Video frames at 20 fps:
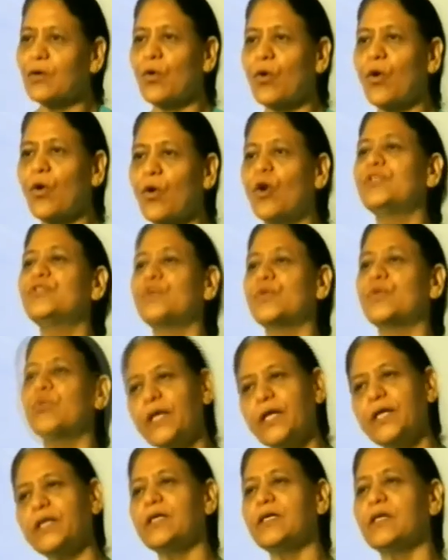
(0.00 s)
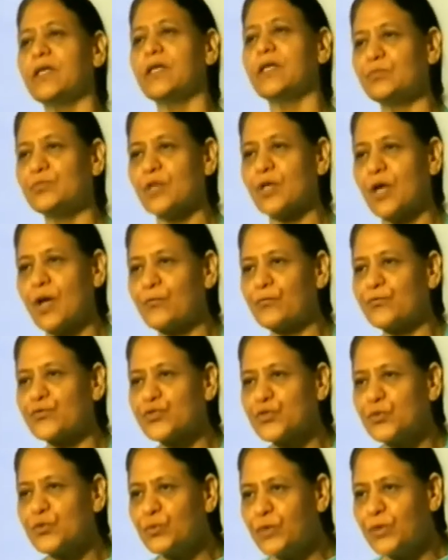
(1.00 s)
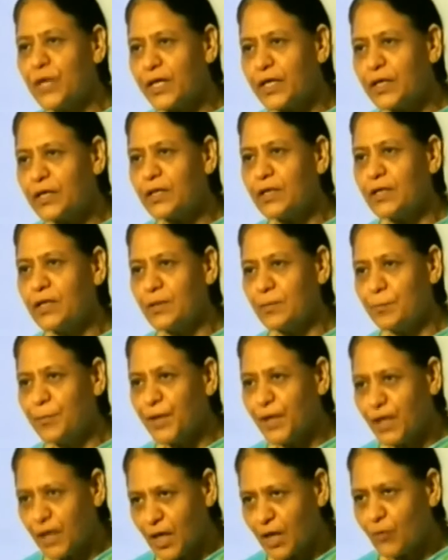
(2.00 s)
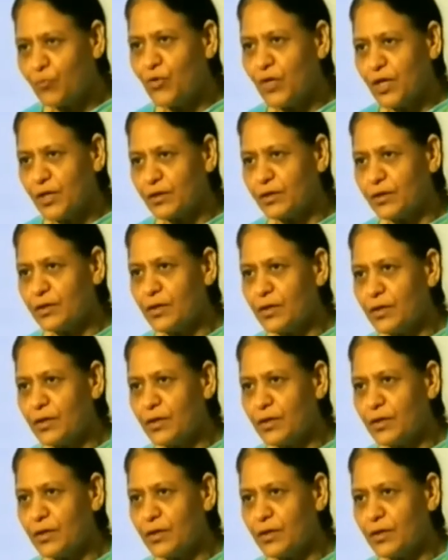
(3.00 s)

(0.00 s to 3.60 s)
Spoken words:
also in terms of student behavior,